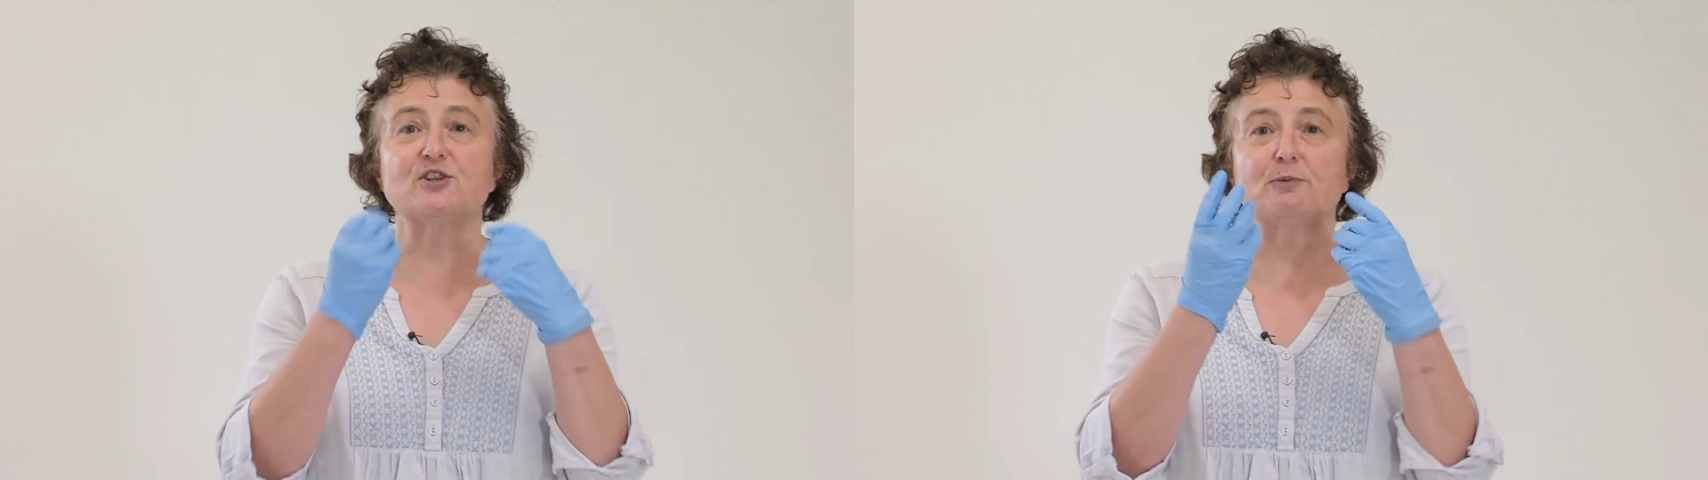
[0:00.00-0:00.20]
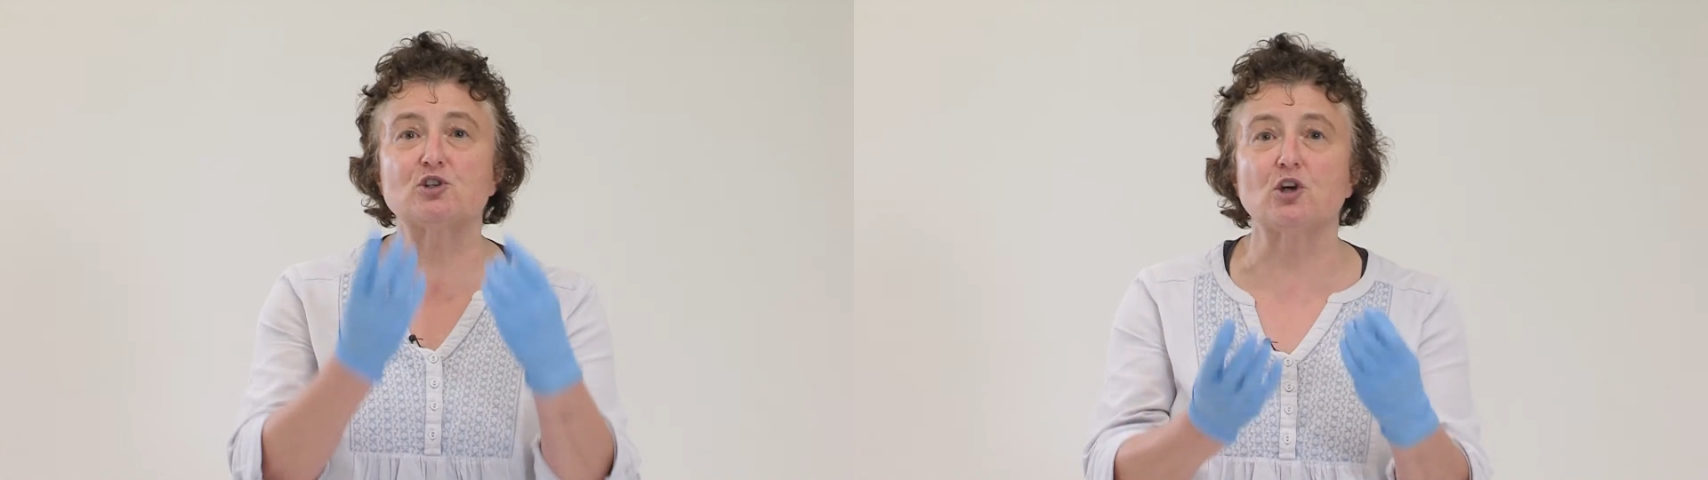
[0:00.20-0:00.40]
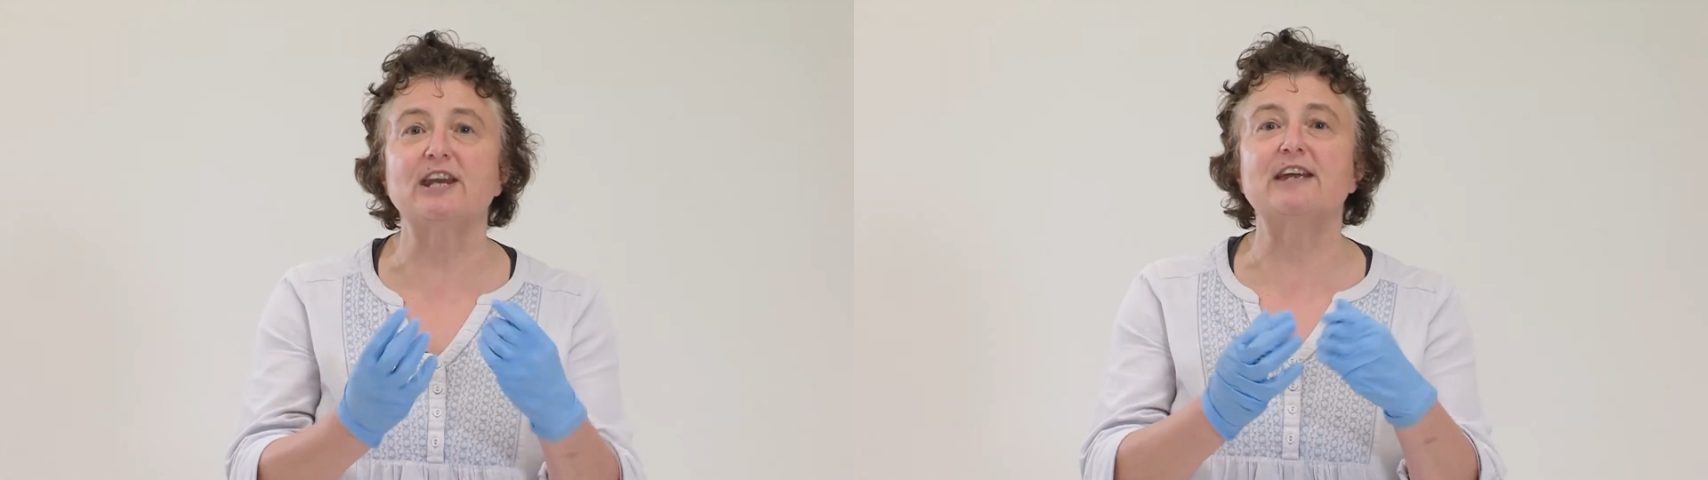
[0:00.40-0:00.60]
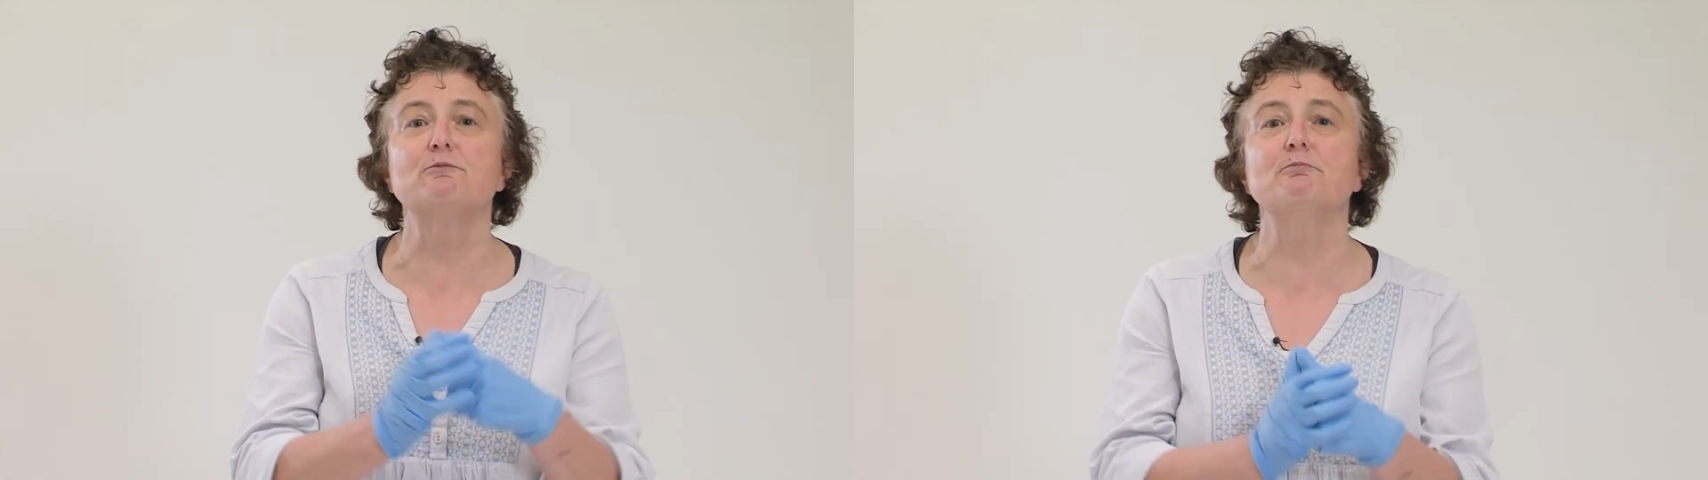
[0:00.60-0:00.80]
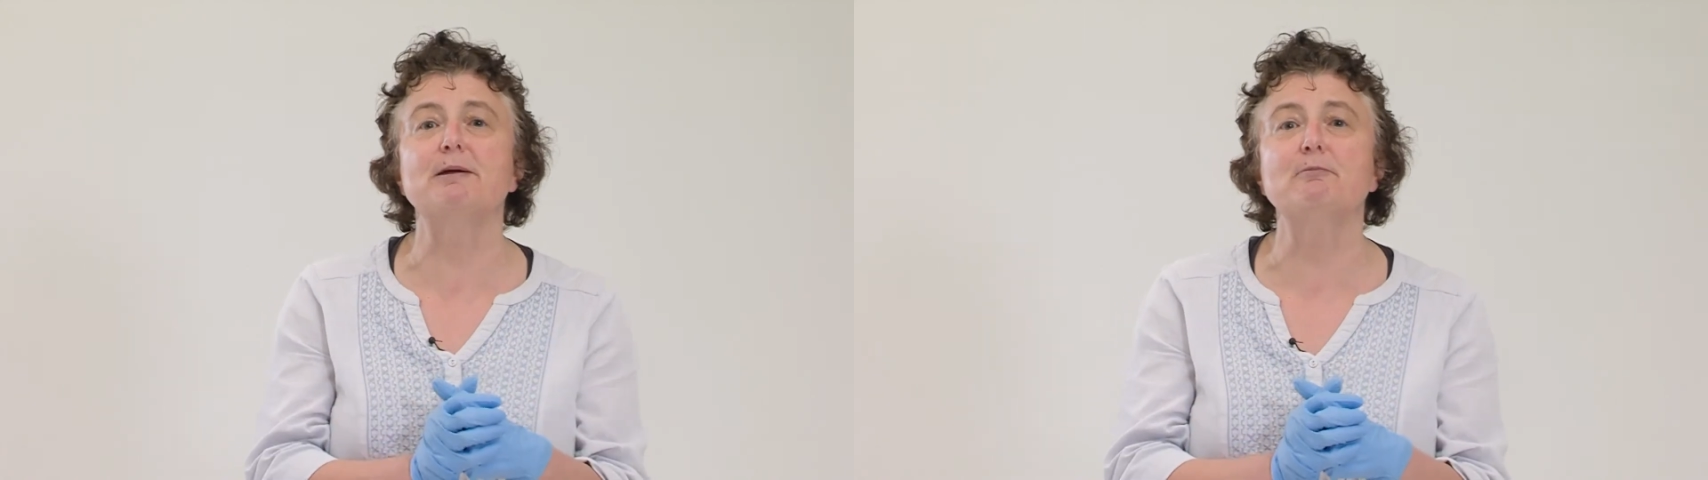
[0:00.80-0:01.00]
so we're trying to give
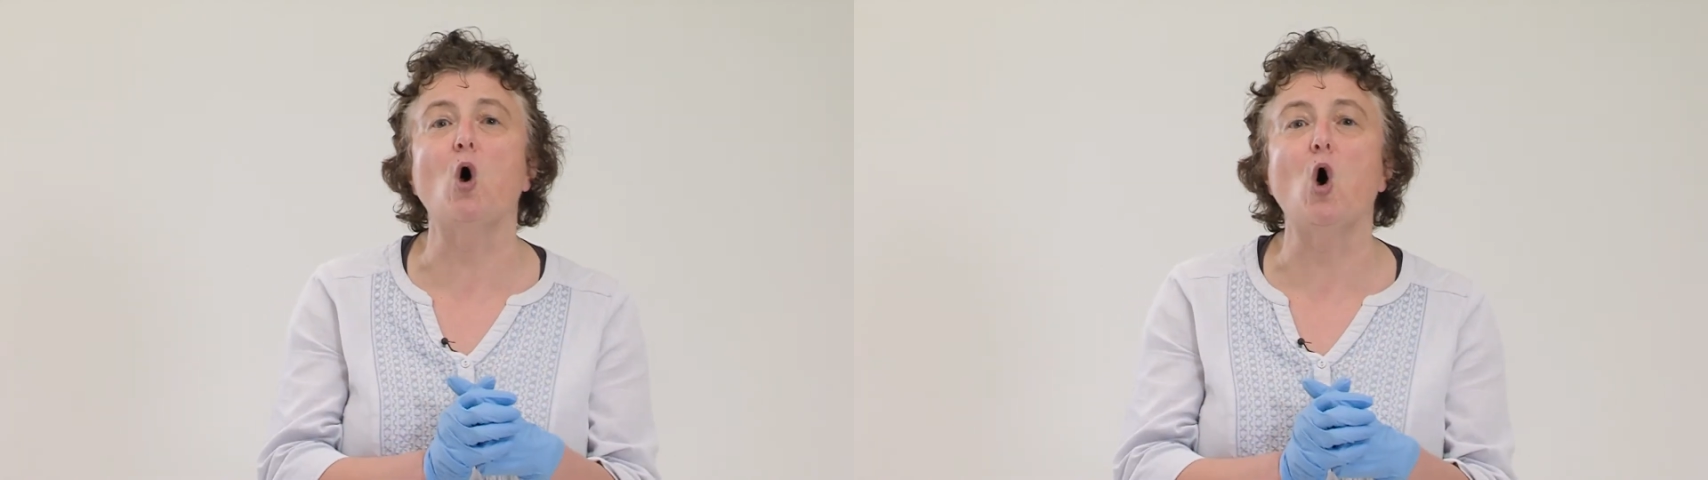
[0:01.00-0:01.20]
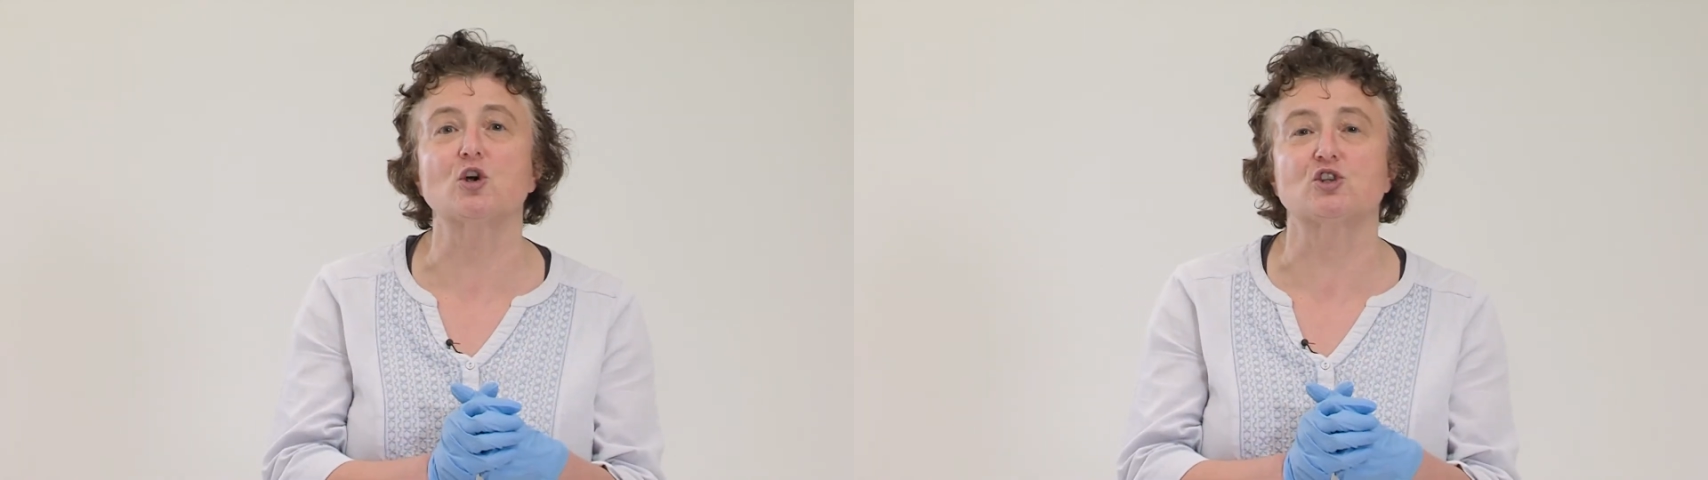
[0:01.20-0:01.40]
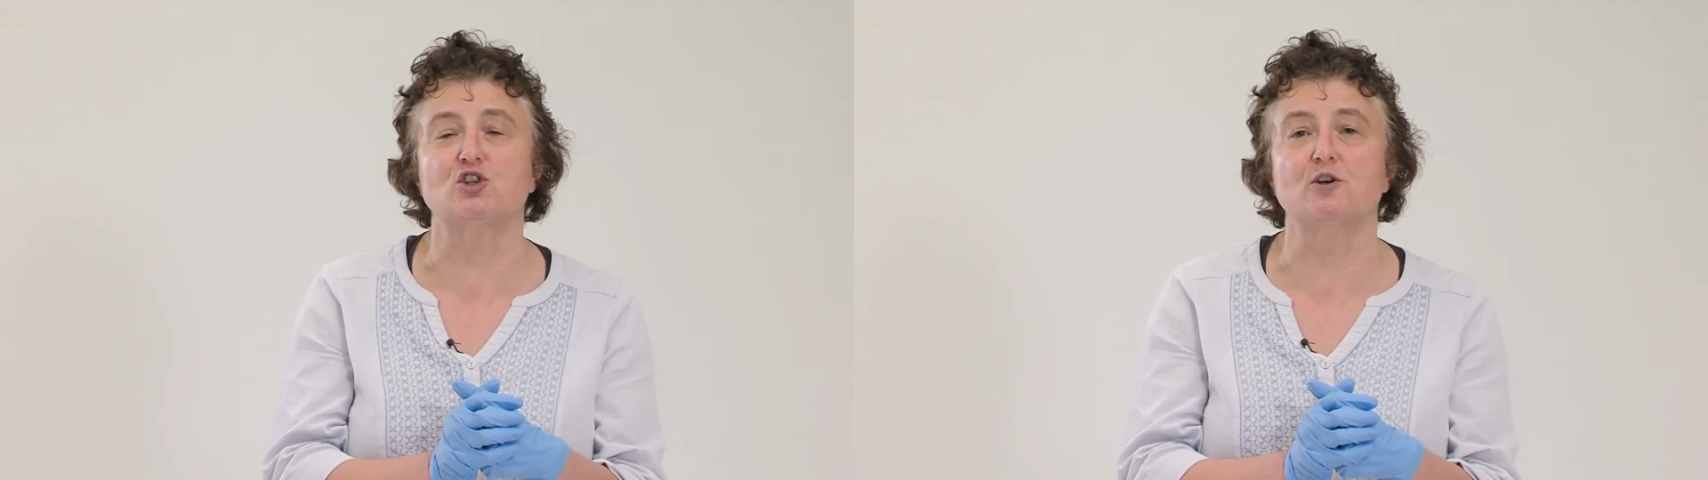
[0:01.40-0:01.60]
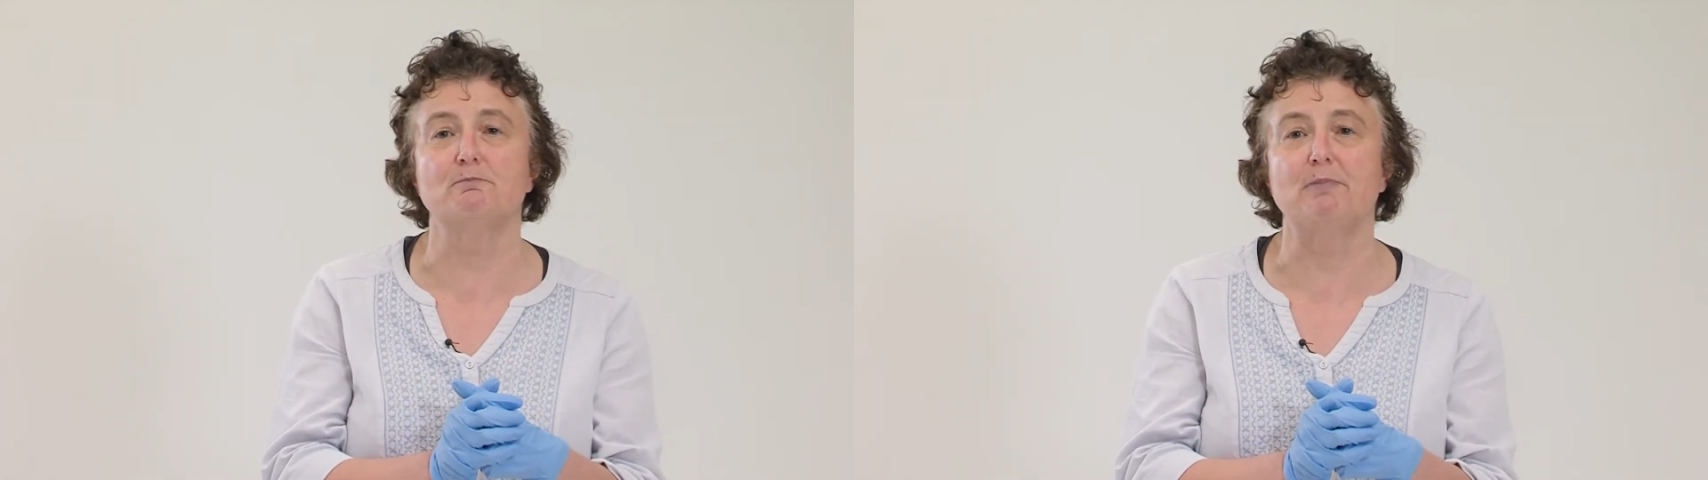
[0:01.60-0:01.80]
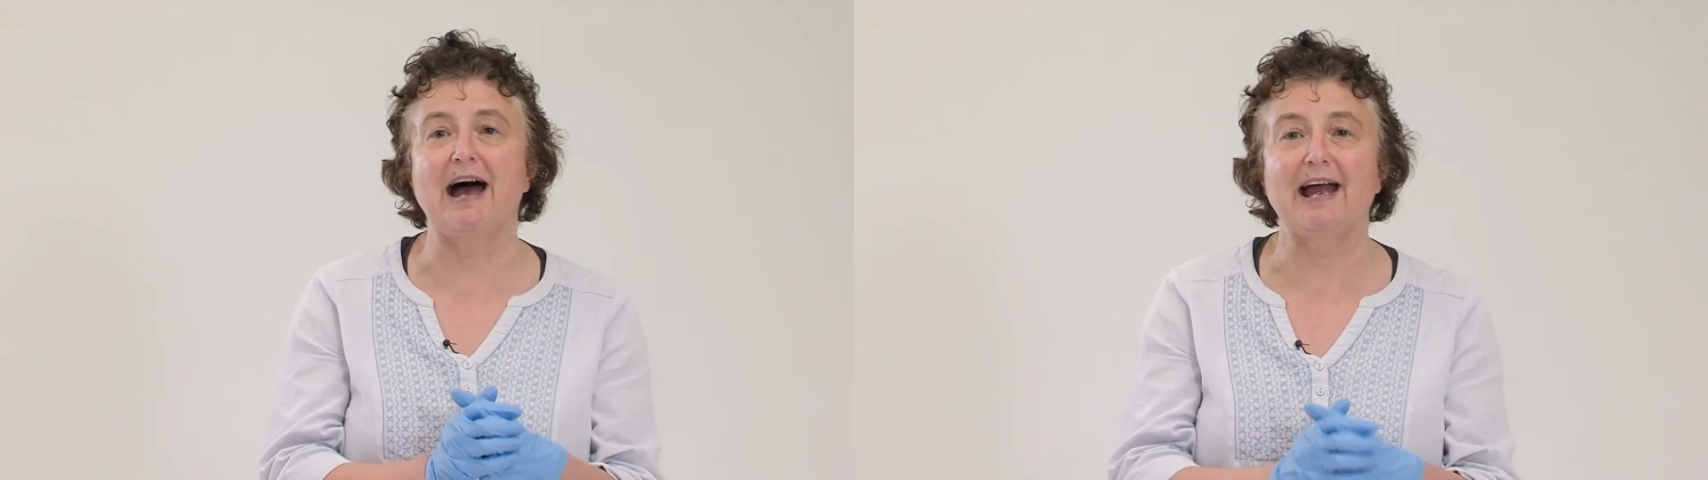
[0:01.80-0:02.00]
them a bit more oxygen
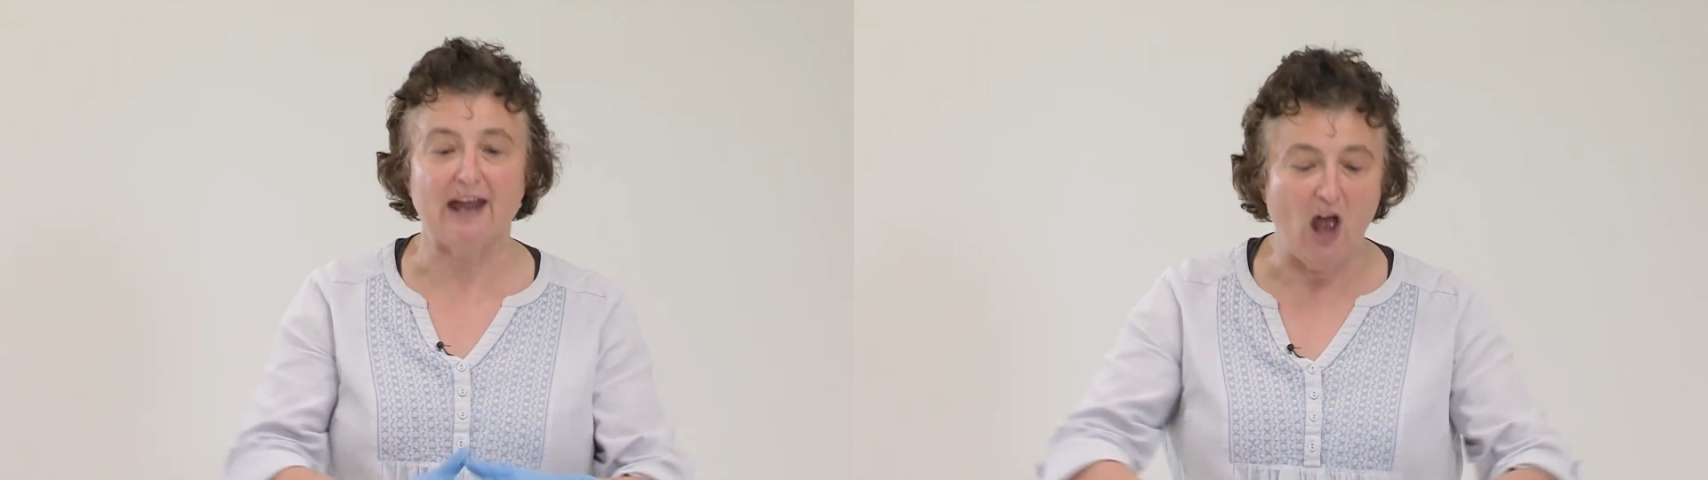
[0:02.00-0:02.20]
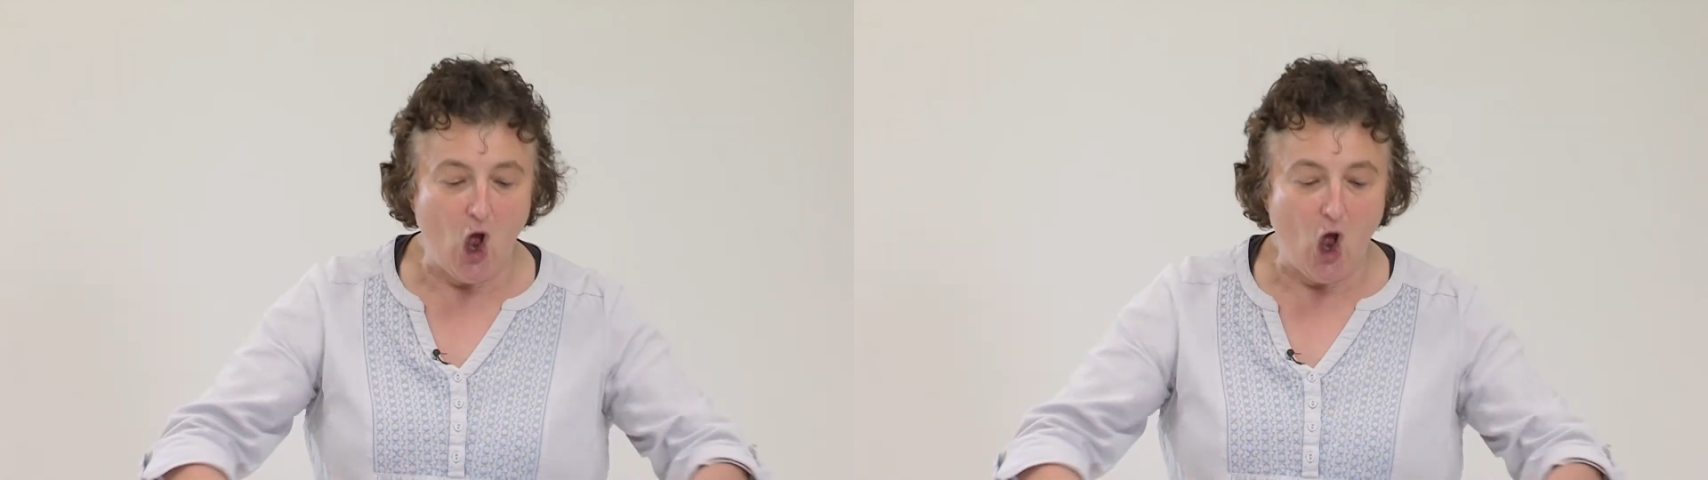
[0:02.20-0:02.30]
back.